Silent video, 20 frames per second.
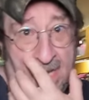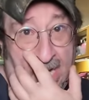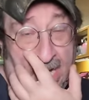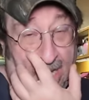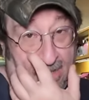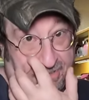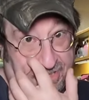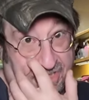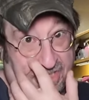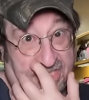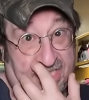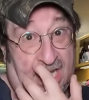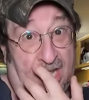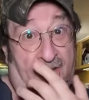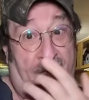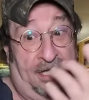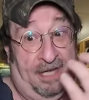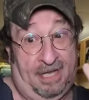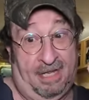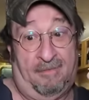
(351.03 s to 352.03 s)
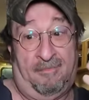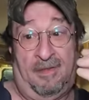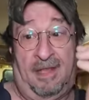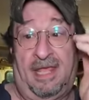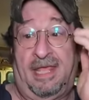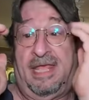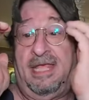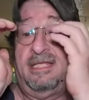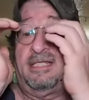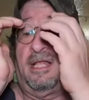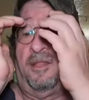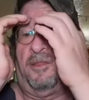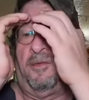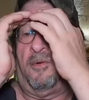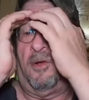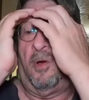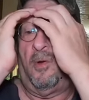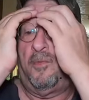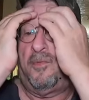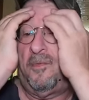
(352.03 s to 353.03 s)
I was just telling him, like, he's on
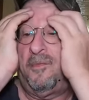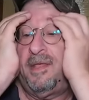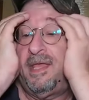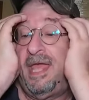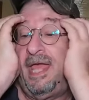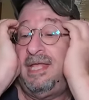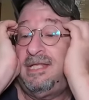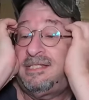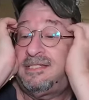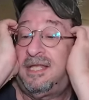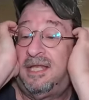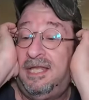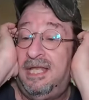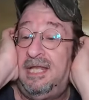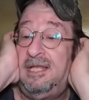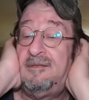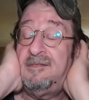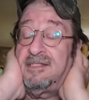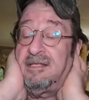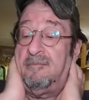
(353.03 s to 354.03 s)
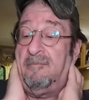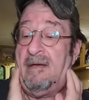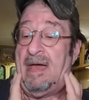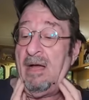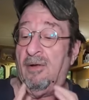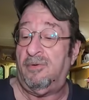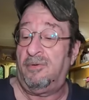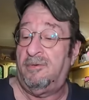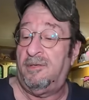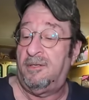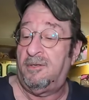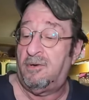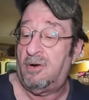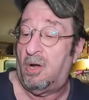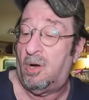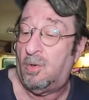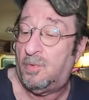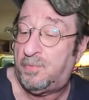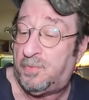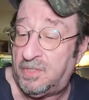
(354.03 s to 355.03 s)
the road from Kingston. He lives in Mountain
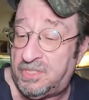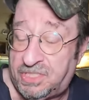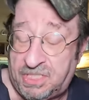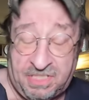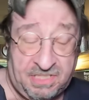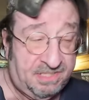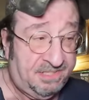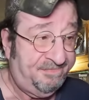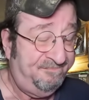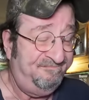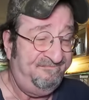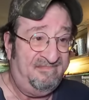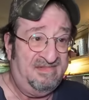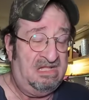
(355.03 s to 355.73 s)
Grove, which is,